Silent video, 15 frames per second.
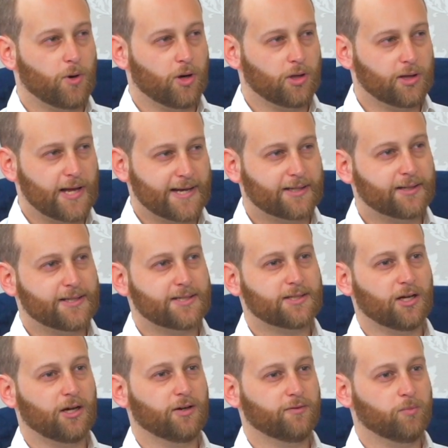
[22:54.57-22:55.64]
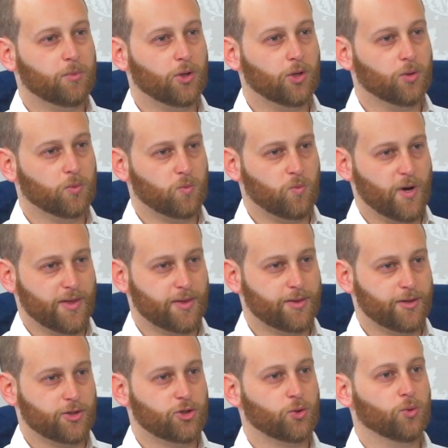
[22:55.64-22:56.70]
likely solvable with
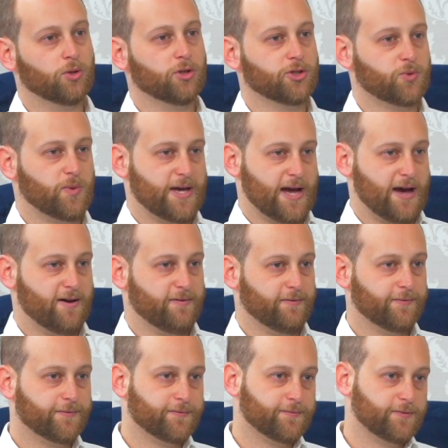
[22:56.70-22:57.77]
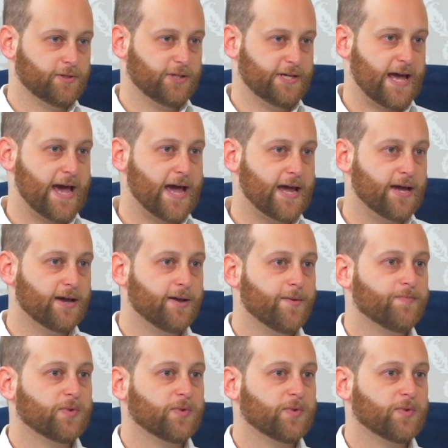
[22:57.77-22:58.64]
the tools we have today,